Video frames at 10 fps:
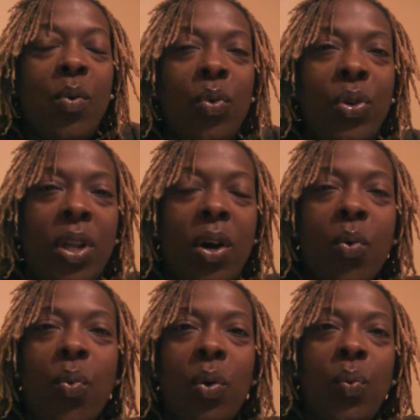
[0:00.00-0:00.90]

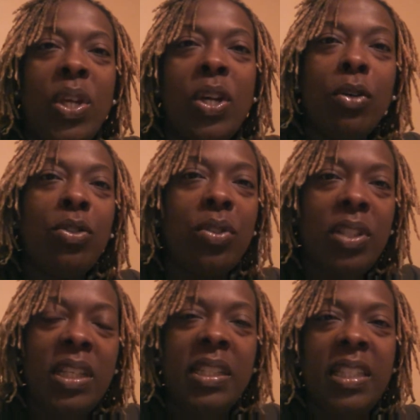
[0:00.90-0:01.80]
when we go to
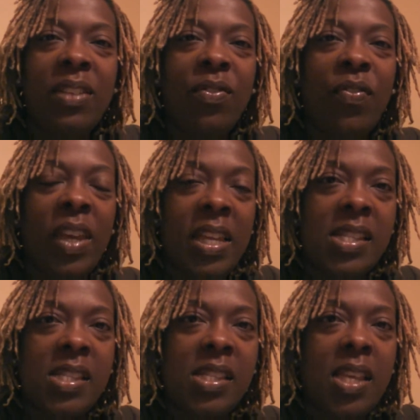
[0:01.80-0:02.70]
these
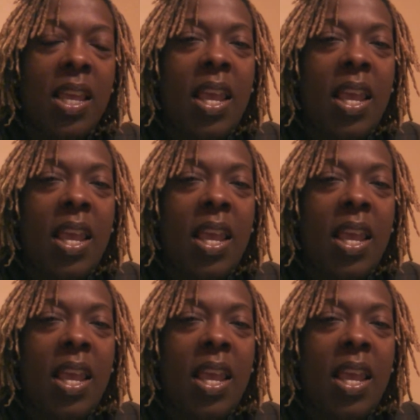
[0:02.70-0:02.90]
events